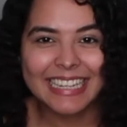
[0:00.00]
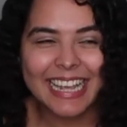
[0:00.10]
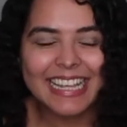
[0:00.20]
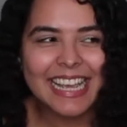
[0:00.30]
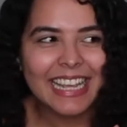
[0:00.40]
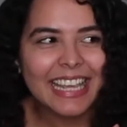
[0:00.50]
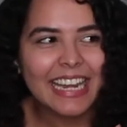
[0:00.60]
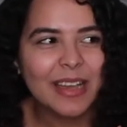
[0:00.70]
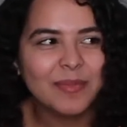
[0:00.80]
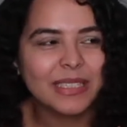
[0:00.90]
I
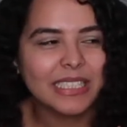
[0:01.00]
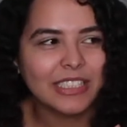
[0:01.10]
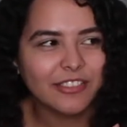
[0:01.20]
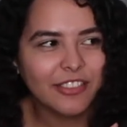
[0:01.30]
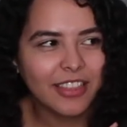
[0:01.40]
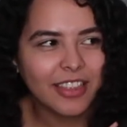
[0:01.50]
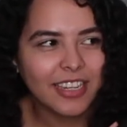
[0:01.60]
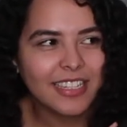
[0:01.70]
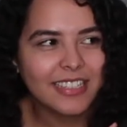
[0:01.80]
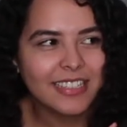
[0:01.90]
cannot believe that
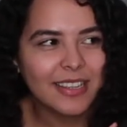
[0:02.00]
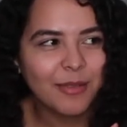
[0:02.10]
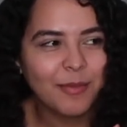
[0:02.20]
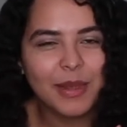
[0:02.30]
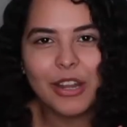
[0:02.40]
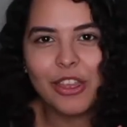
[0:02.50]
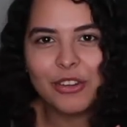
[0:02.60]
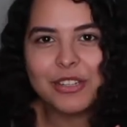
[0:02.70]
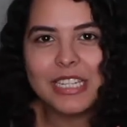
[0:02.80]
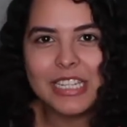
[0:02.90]
it's been
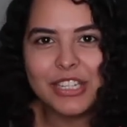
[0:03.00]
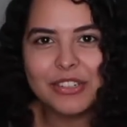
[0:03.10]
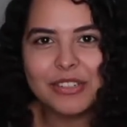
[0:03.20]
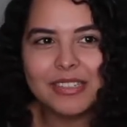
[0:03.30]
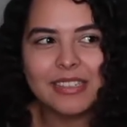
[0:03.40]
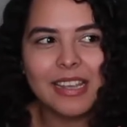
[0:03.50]
13 years